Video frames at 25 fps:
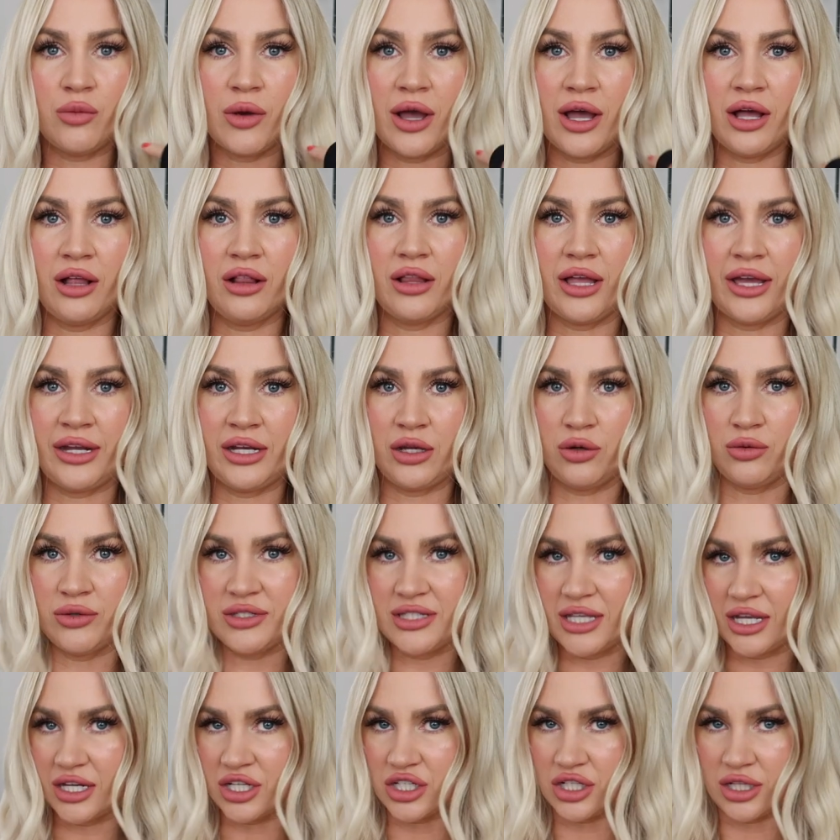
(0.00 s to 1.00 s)
well and it
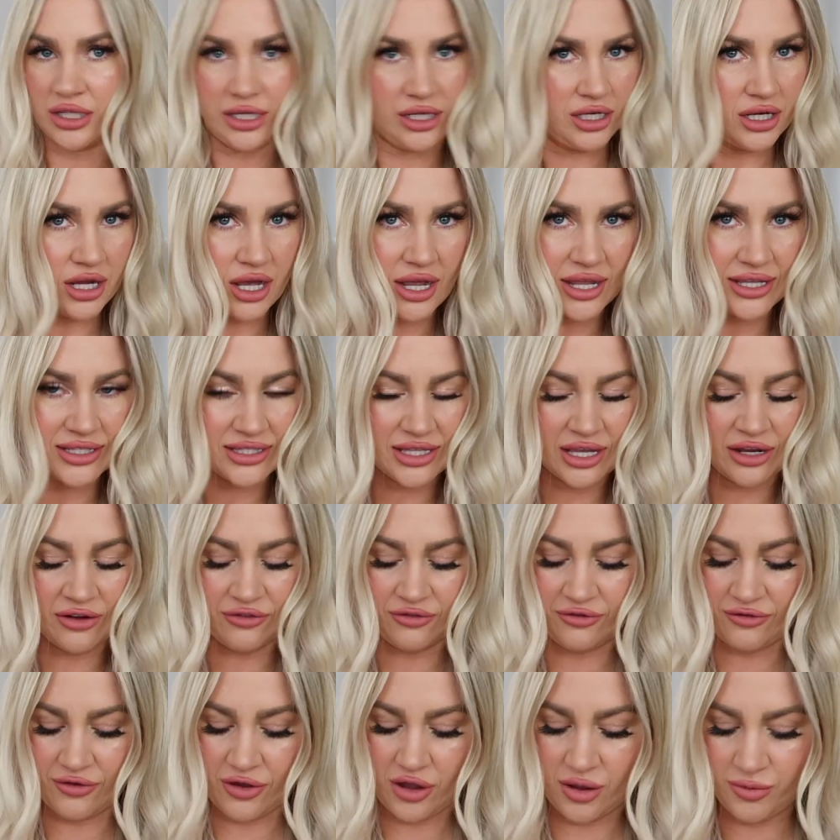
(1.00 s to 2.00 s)
was actually nice
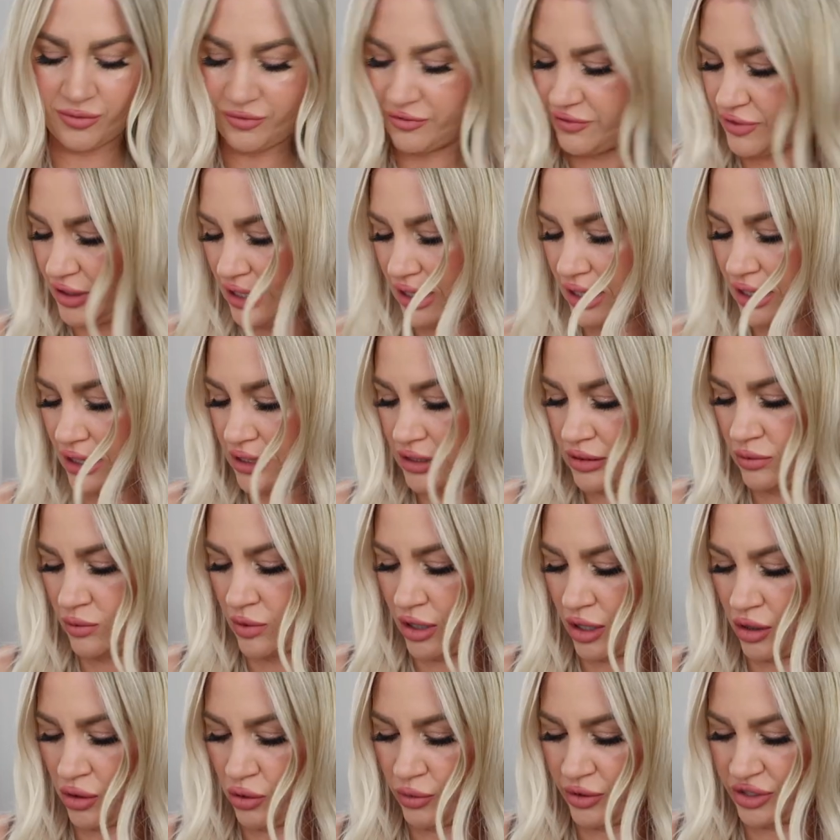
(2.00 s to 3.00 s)
and firm fitting as
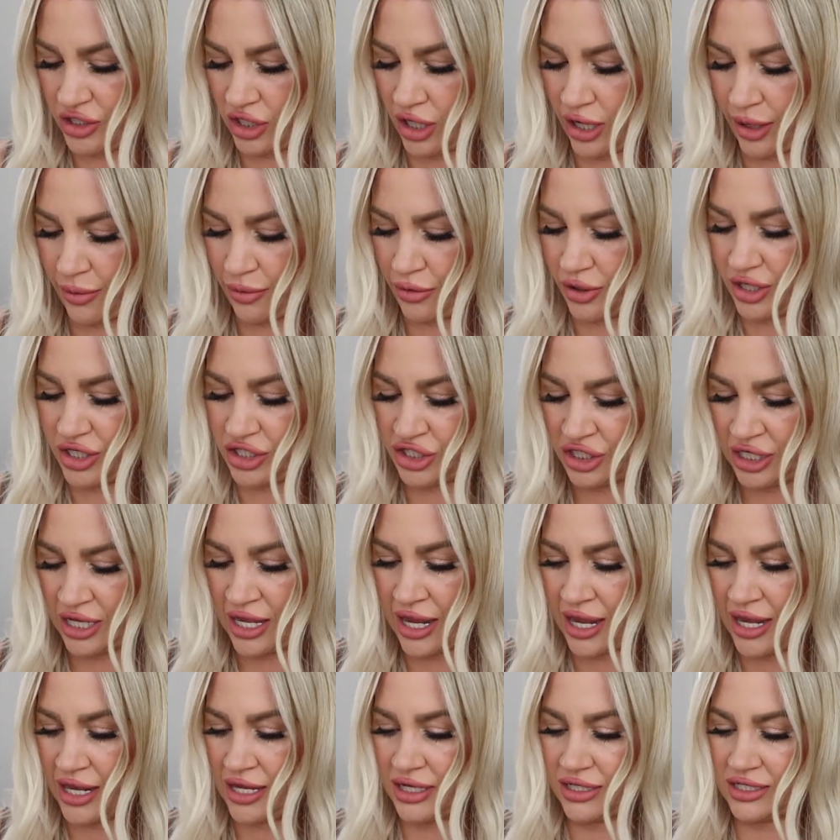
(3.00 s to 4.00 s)
well, which I
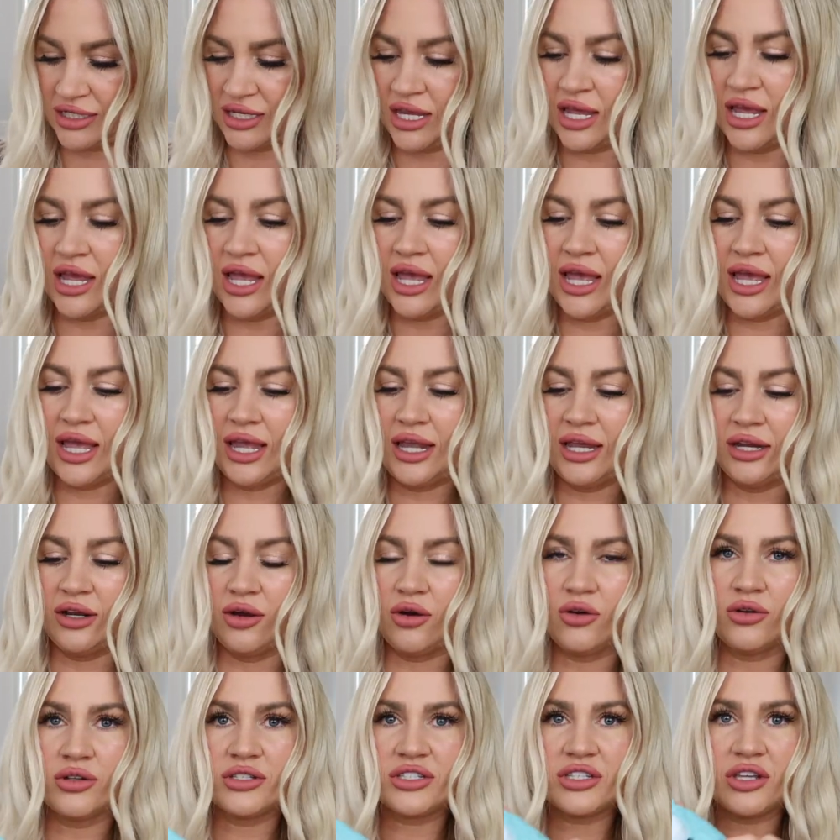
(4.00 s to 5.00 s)
appreciate. It
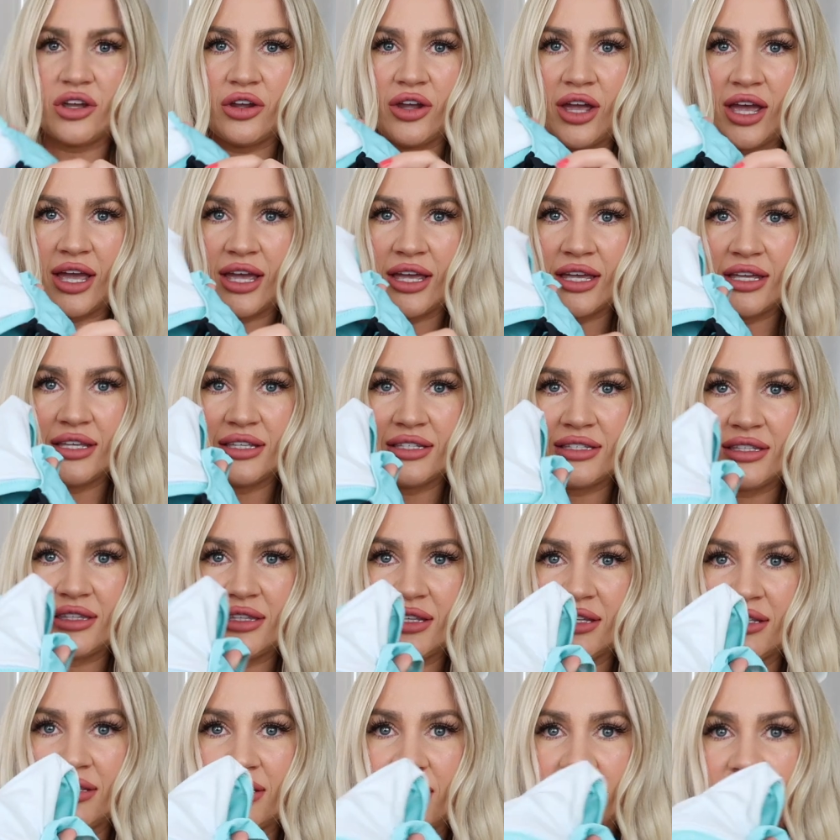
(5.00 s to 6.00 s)
also has
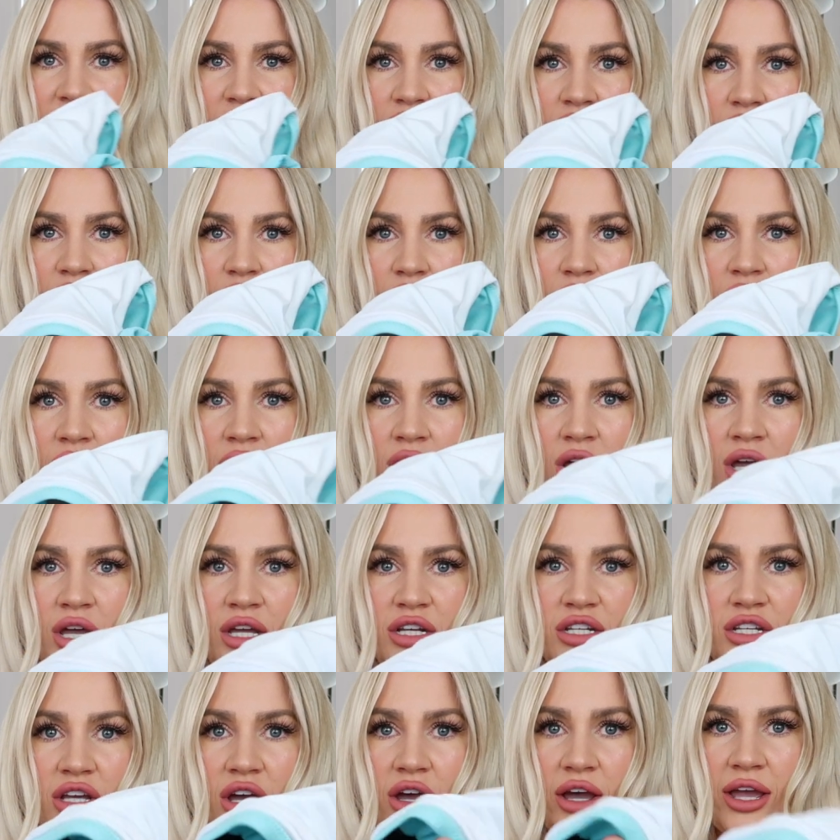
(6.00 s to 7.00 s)
this little
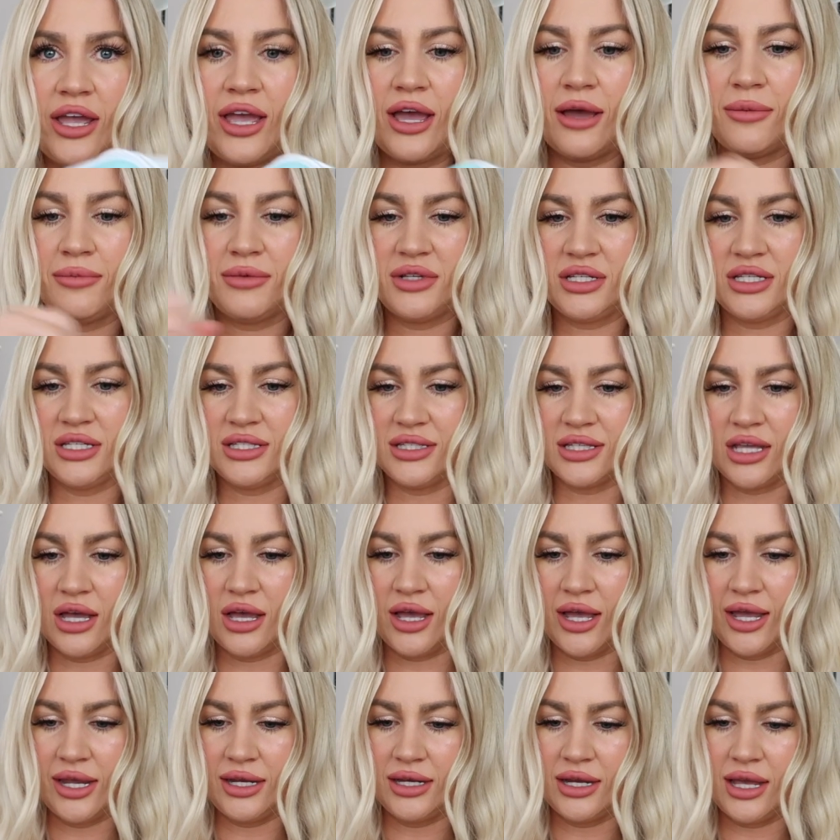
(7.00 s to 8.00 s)
tie up
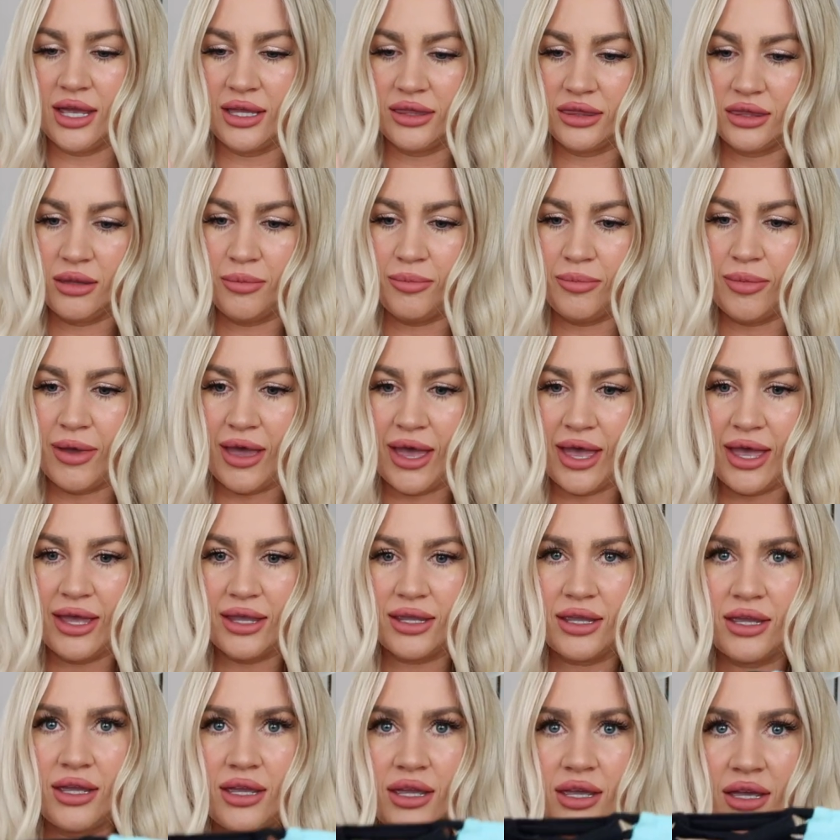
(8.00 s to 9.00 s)
design at the back